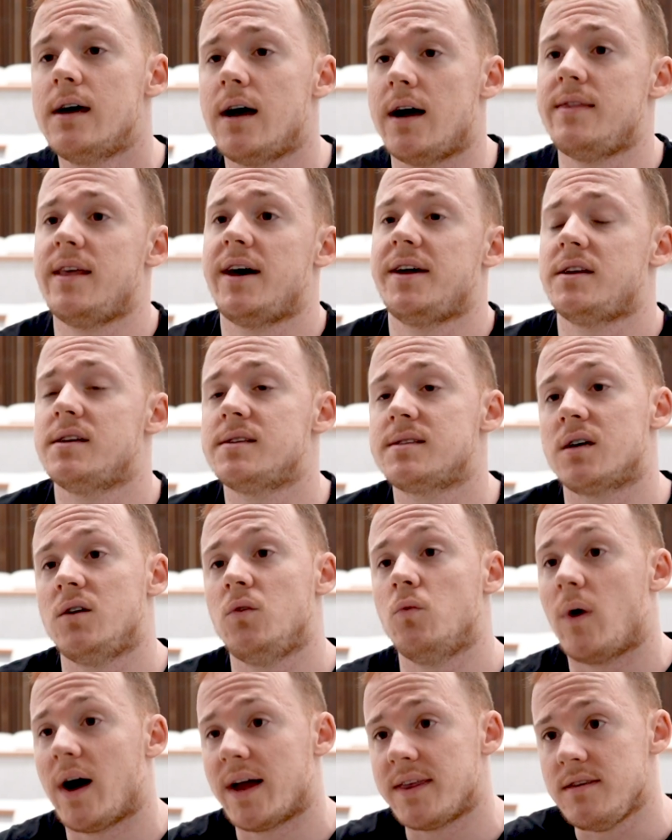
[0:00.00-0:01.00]
and that is a
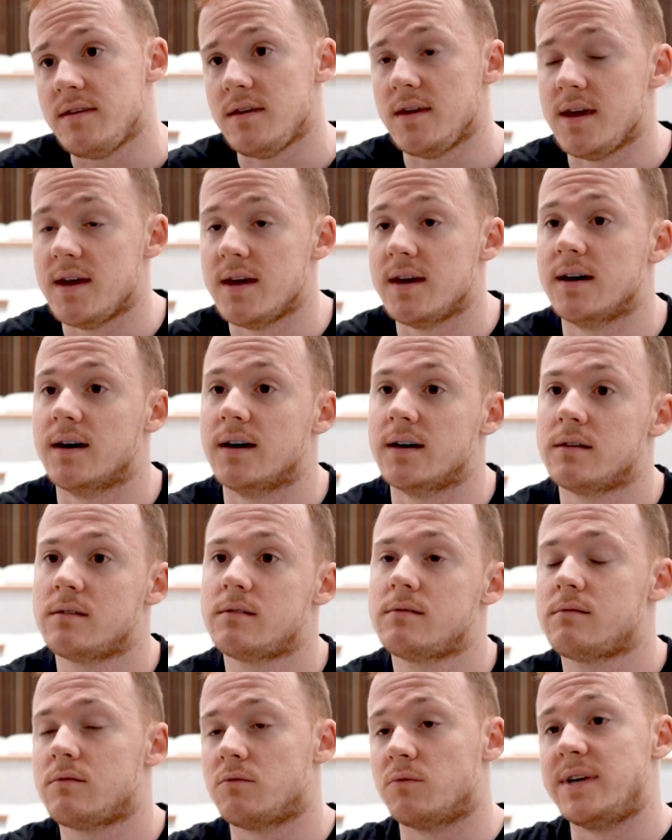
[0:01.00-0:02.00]
one-year
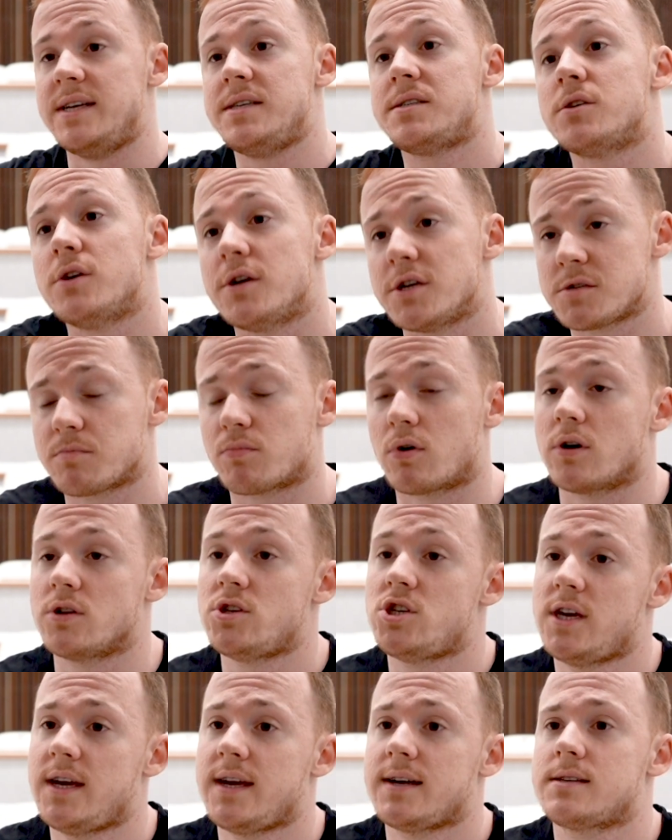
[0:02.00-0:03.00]
research
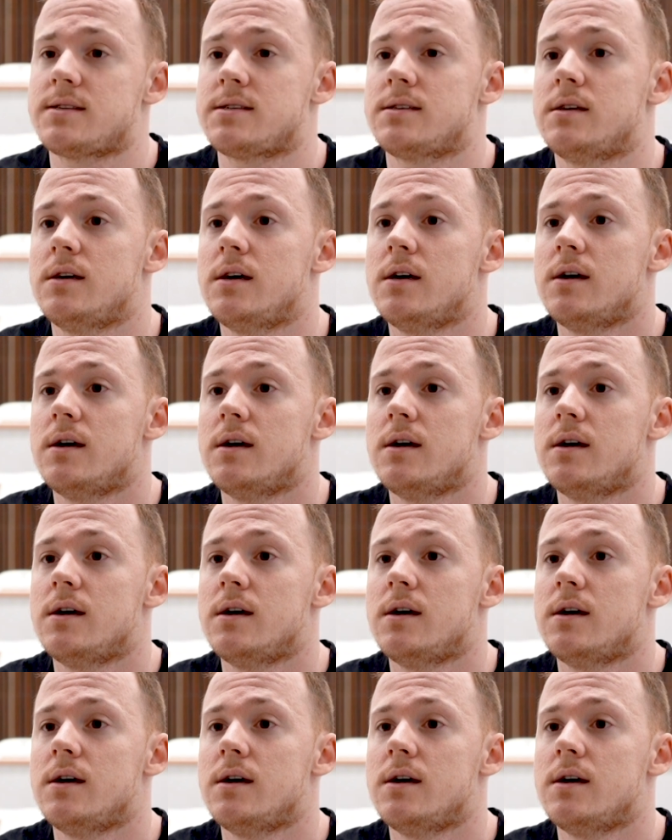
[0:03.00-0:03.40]
project.